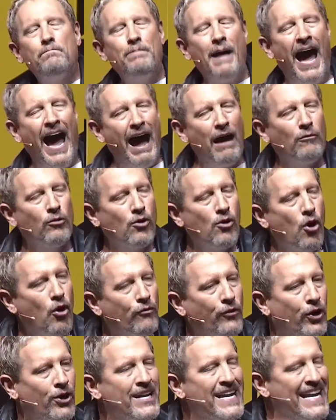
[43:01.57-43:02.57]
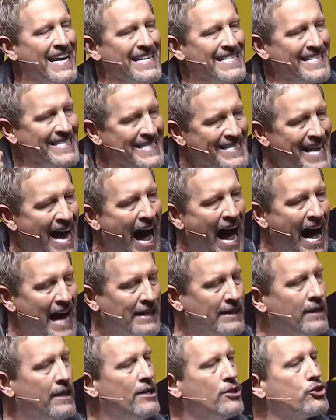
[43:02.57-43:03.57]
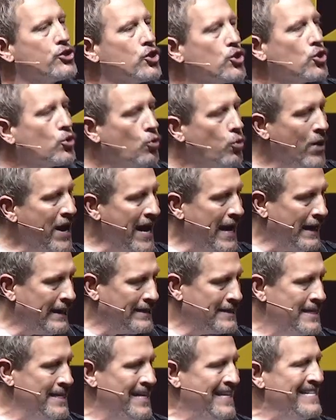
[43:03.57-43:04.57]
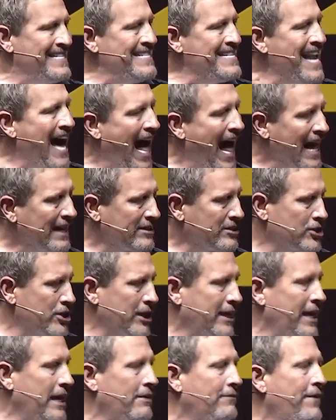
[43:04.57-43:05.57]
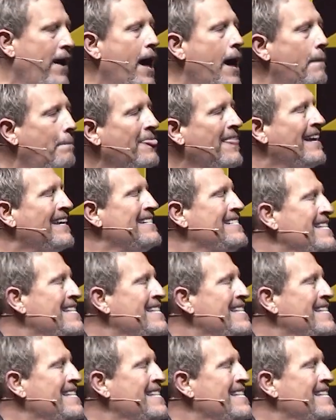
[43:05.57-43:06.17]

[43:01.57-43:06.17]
power over is not to quit, not to give up,